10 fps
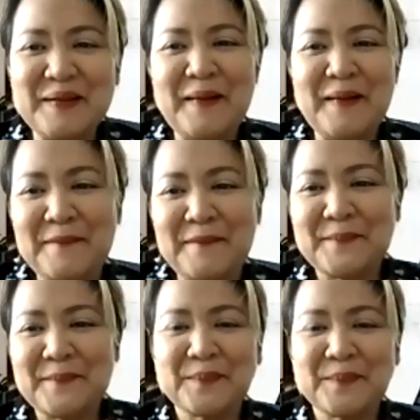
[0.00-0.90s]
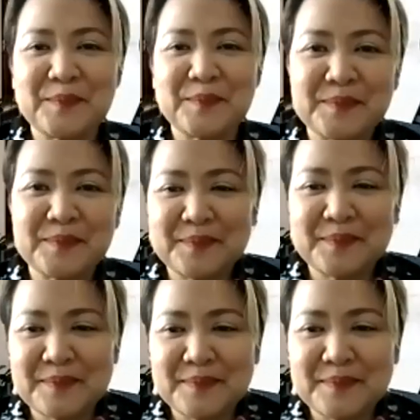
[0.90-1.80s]

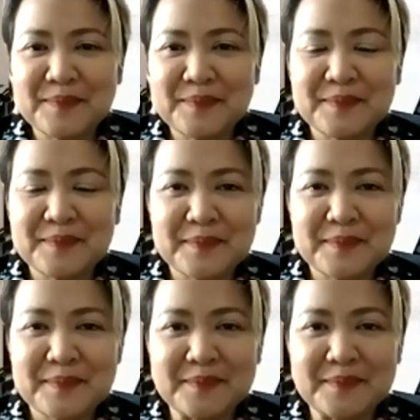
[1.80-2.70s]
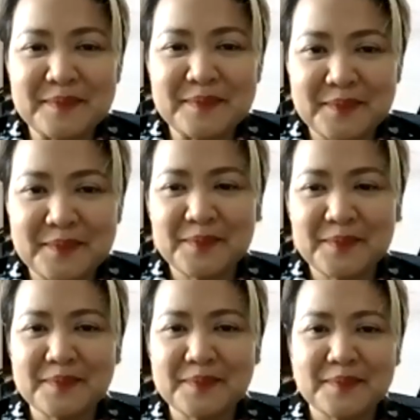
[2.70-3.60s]

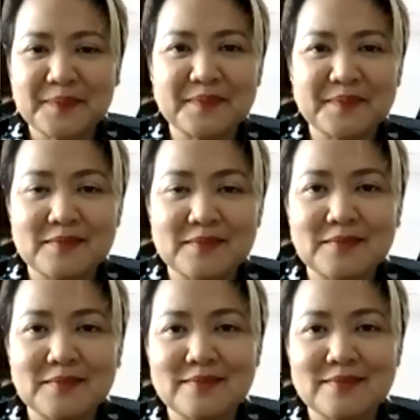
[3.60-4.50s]
(not speaking)